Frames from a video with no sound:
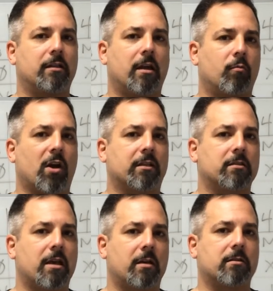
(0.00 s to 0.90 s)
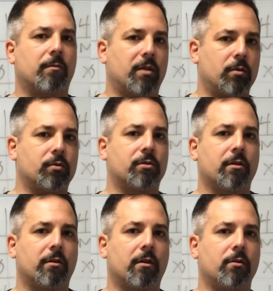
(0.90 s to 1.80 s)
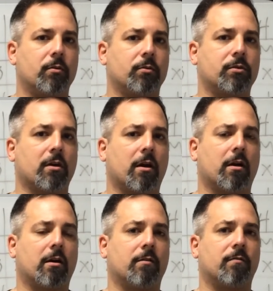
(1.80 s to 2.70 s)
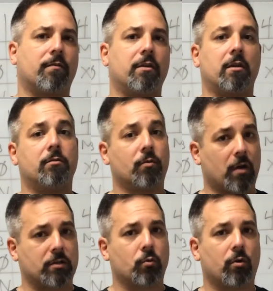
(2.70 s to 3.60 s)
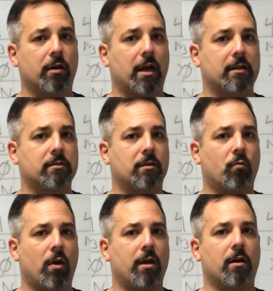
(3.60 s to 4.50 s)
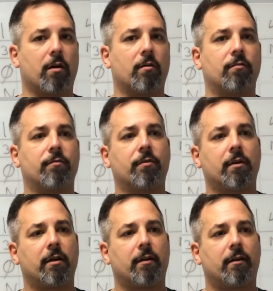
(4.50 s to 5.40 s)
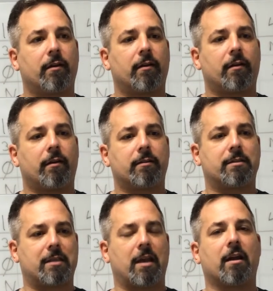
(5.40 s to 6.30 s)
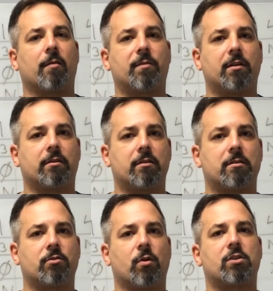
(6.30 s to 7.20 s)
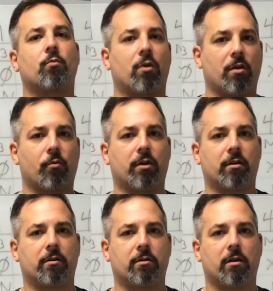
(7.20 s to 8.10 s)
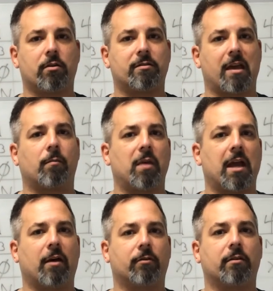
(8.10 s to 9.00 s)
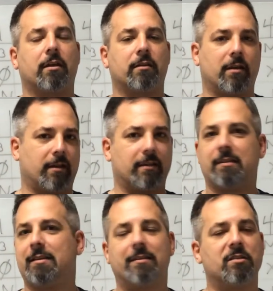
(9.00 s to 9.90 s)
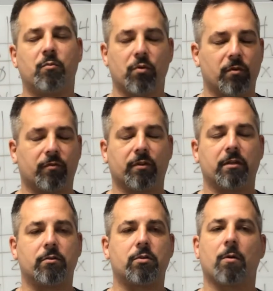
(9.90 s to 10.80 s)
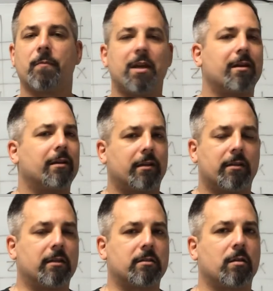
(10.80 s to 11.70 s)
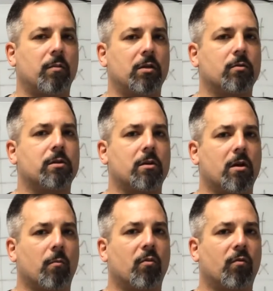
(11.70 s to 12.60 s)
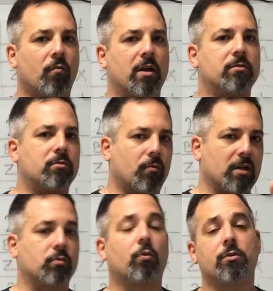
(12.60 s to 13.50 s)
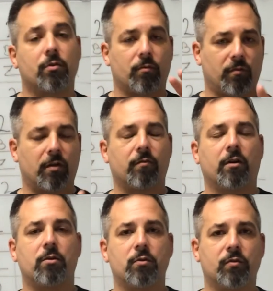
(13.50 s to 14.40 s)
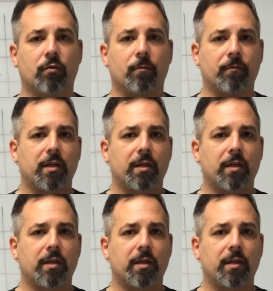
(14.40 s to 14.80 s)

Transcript: that they had practiced ahead of time, they used the use of the duress word as a way of setting up the situation where they were going to take me out, and they did this beautifully. So this could be used in a number of ways. Duress words are very, very useful.